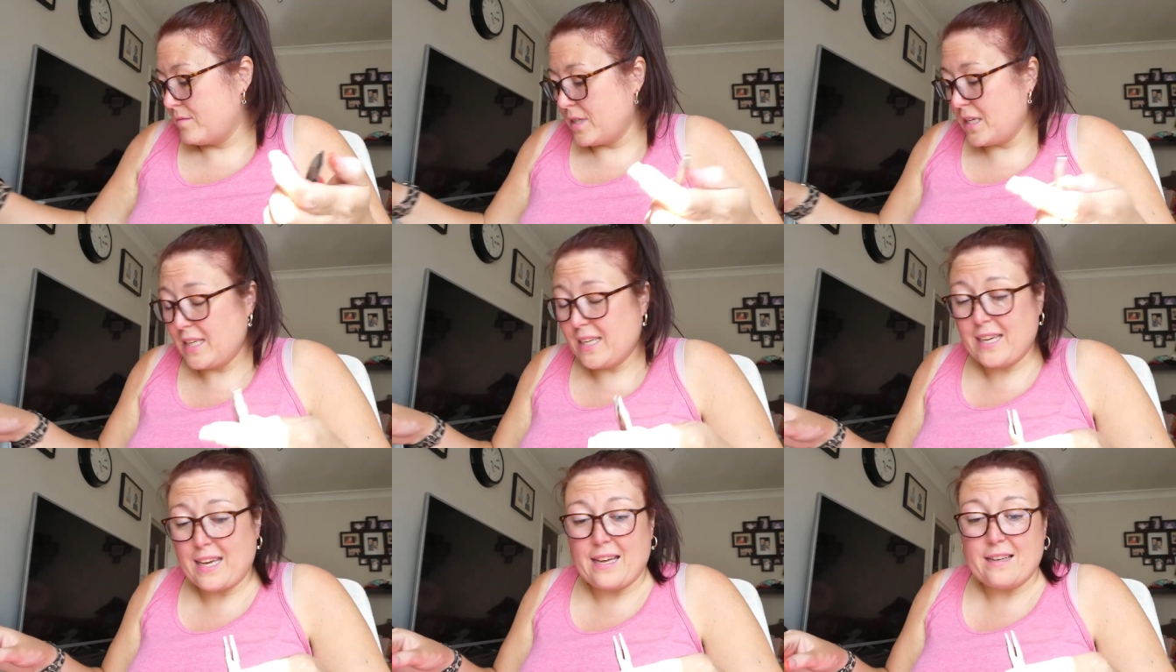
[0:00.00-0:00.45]

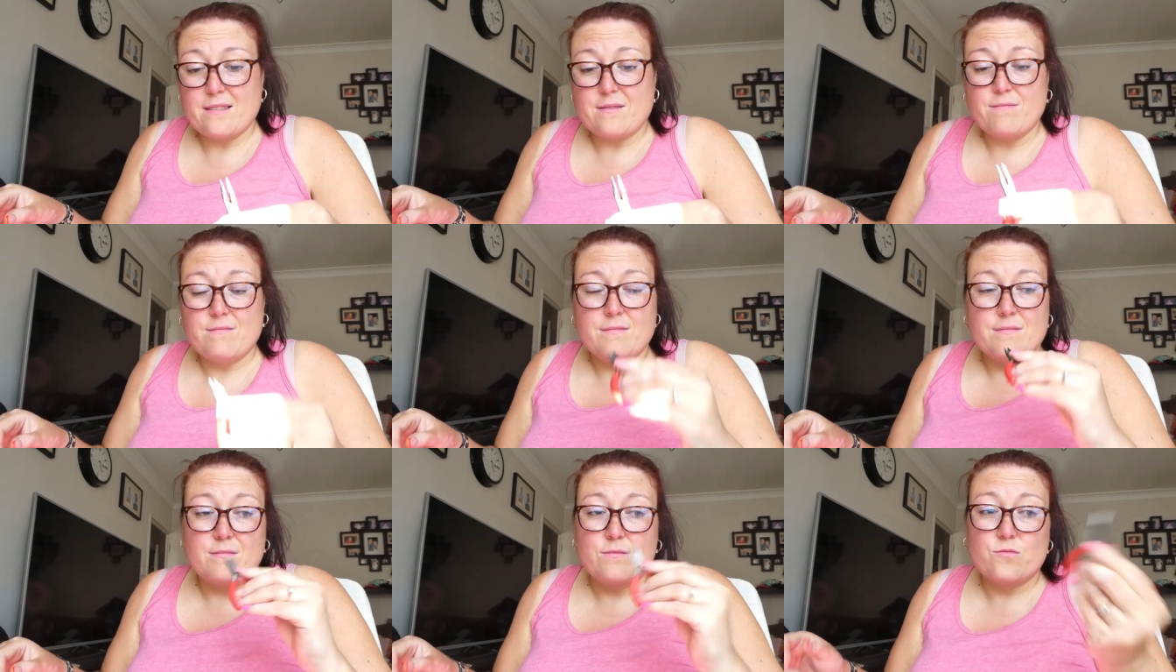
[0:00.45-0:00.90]
And
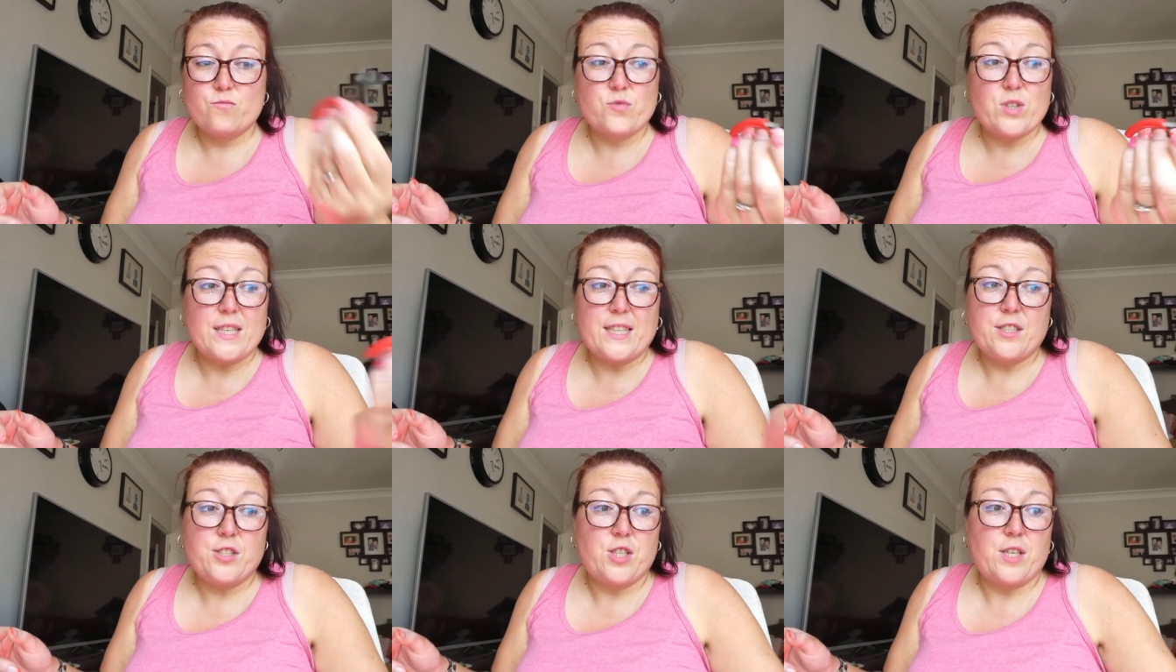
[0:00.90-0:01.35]
again,
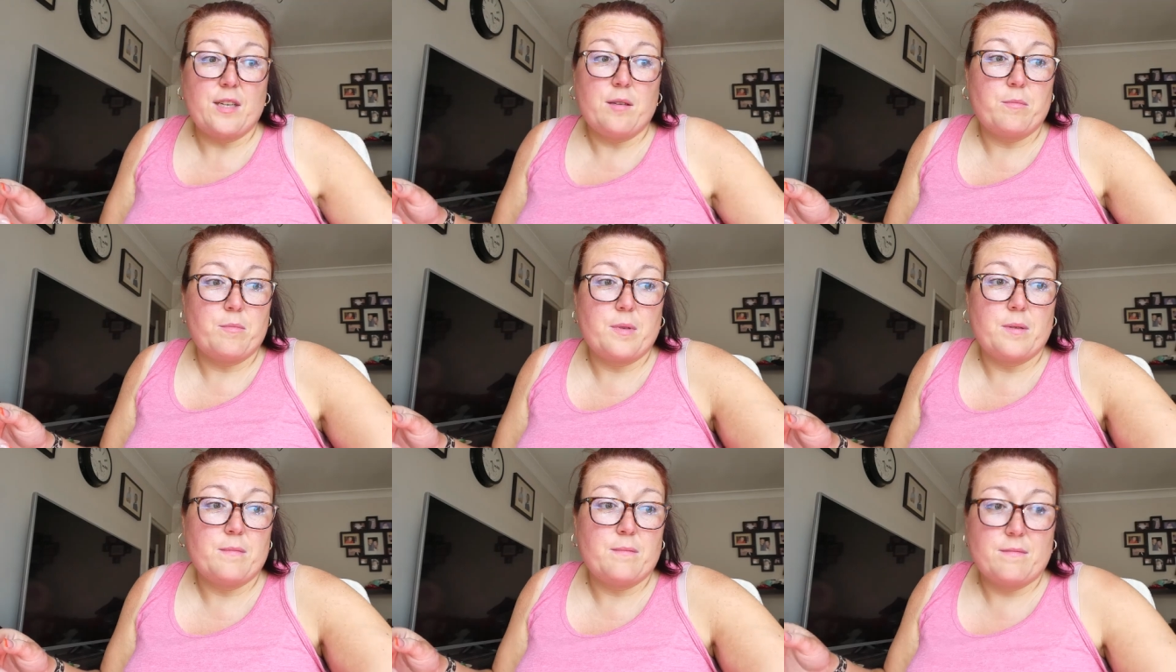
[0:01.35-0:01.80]
really
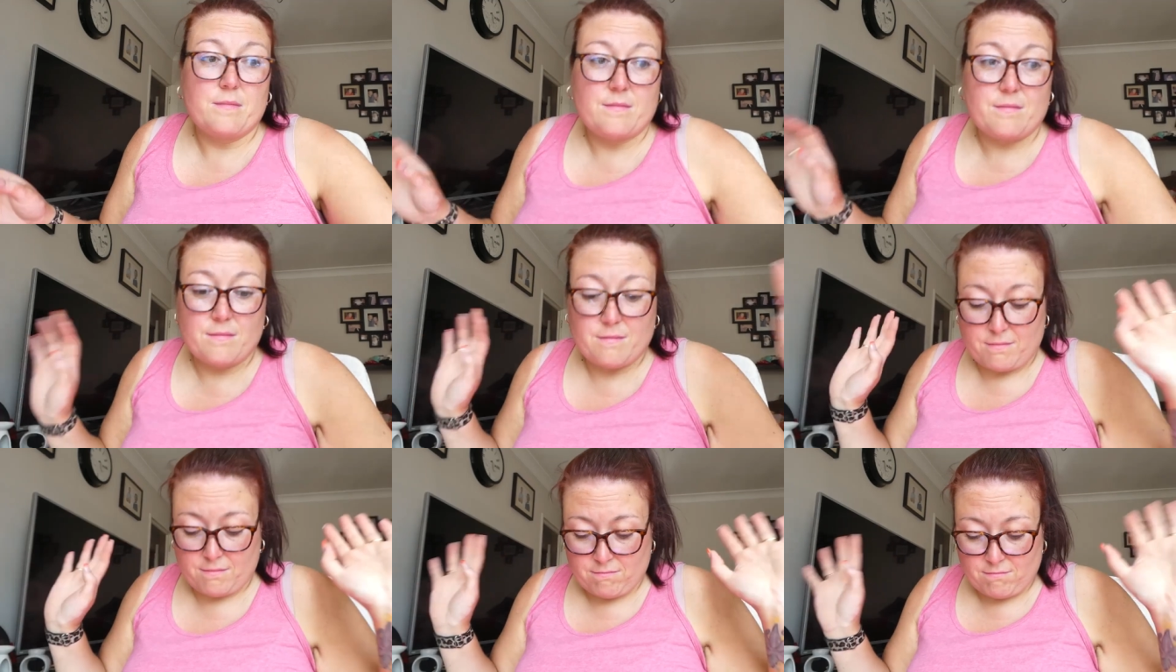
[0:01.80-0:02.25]
cheap.
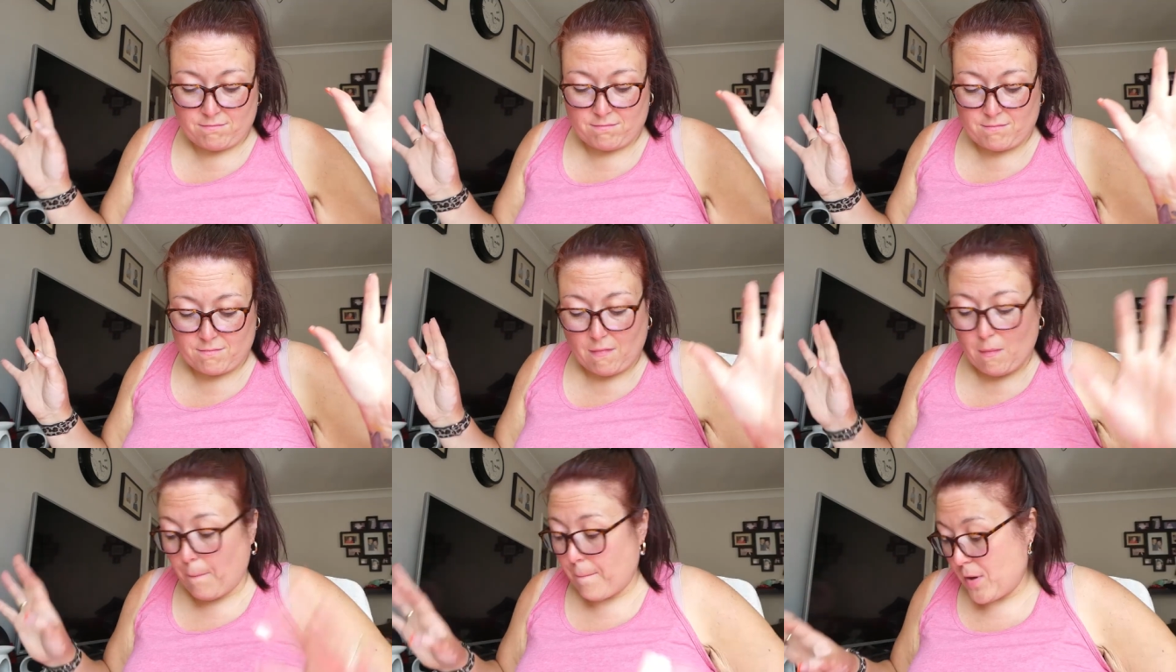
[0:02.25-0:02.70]

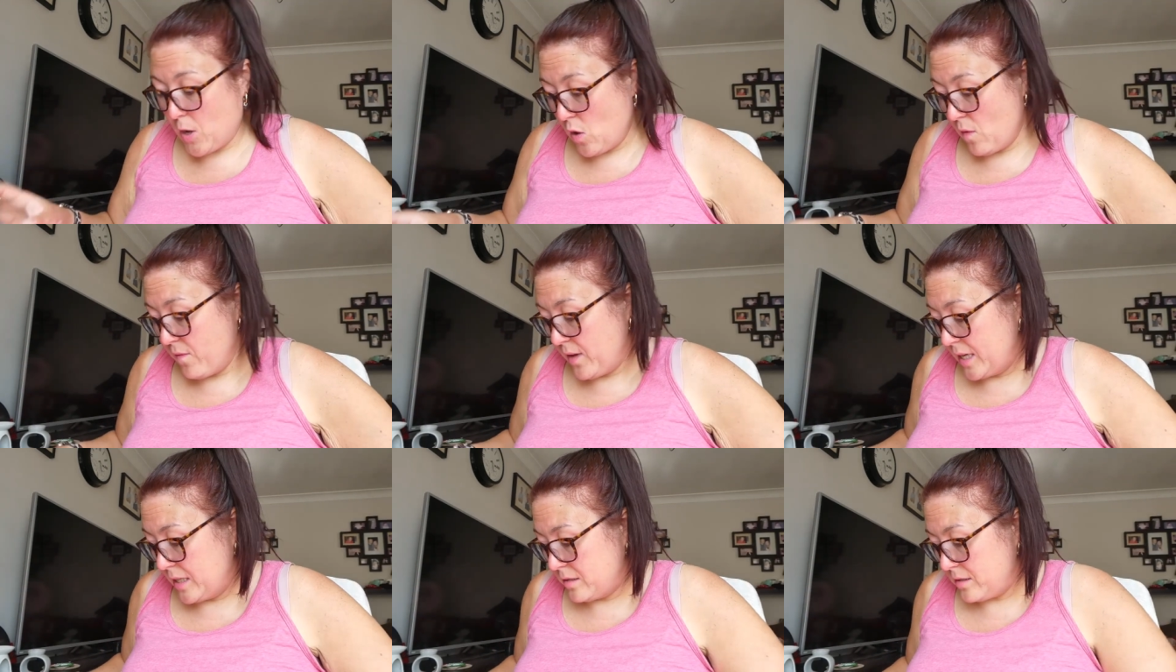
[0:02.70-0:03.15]

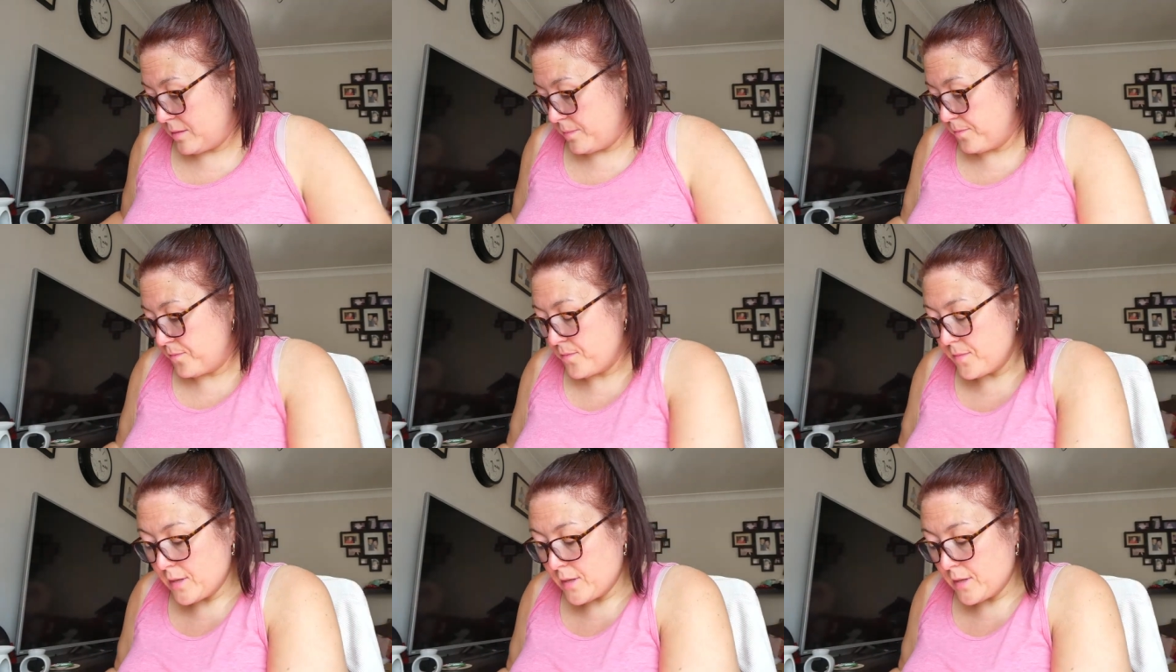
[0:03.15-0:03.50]
Perfect.